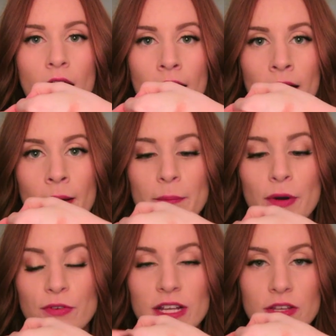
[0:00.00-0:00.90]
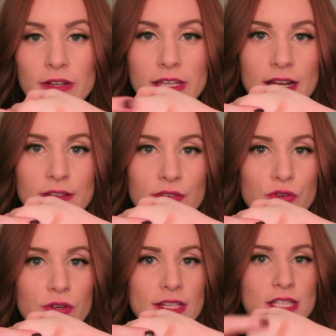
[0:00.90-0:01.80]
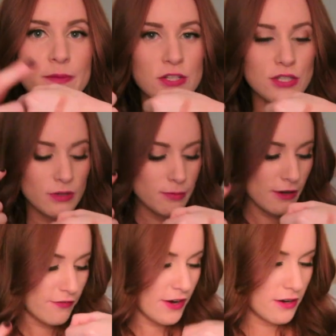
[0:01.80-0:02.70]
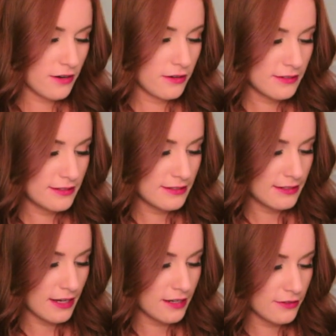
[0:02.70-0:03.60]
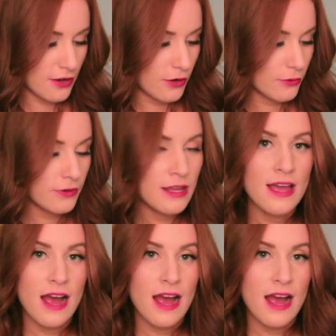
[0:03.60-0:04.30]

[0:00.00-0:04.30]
Um, but really, really nice for the crease, especially with my fair skin tone.